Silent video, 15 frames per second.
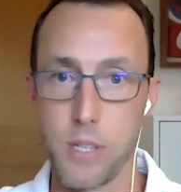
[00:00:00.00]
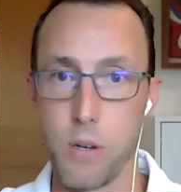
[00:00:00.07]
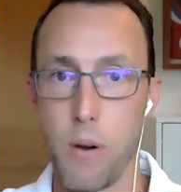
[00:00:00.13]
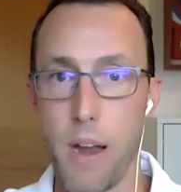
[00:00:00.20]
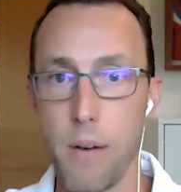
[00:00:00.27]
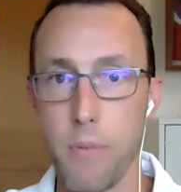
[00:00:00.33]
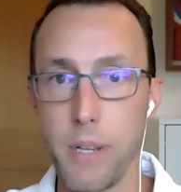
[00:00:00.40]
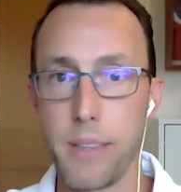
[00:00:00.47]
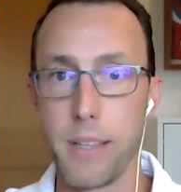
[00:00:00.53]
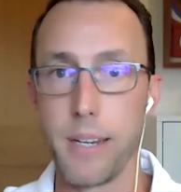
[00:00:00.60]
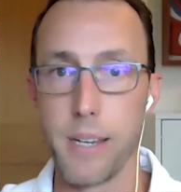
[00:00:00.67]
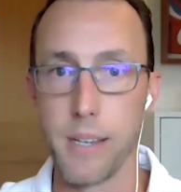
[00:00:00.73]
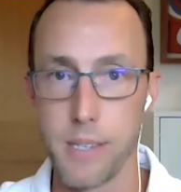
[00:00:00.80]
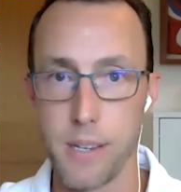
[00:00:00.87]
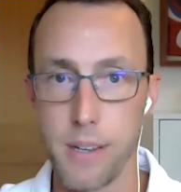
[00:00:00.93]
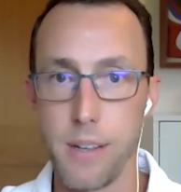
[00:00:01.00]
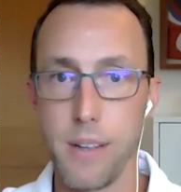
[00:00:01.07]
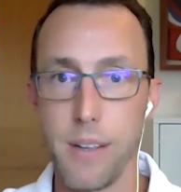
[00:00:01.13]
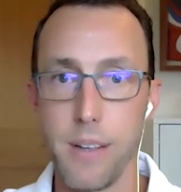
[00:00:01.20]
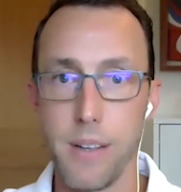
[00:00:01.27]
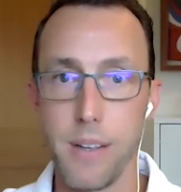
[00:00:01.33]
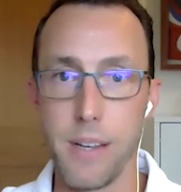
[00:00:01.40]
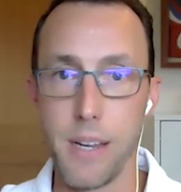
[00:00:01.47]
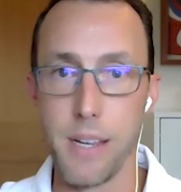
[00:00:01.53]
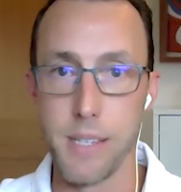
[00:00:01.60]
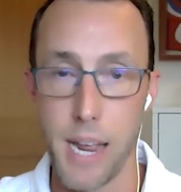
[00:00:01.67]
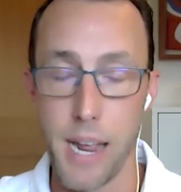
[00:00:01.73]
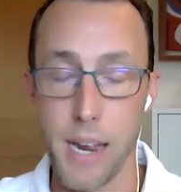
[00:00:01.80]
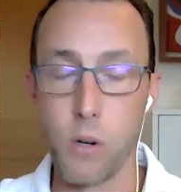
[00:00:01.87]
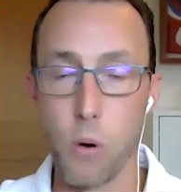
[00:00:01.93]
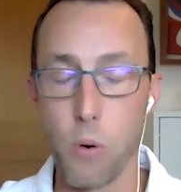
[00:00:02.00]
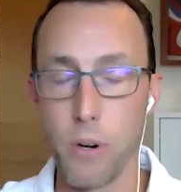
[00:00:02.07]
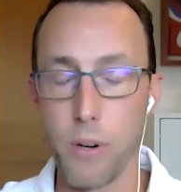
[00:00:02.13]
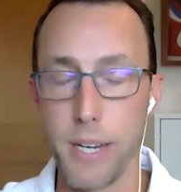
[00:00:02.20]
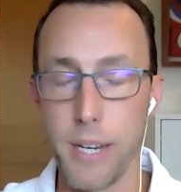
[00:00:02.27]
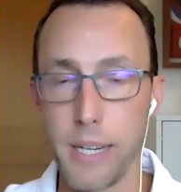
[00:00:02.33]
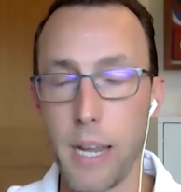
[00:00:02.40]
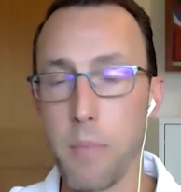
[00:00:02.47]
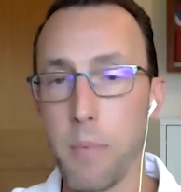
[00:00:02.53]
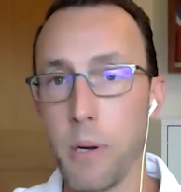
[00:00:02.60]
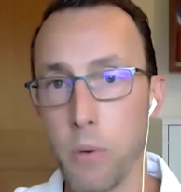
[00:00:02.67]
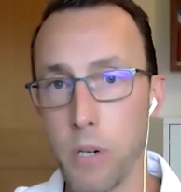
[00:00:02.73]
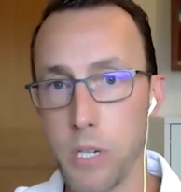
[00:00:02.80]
So everything is headquartered in Cayman,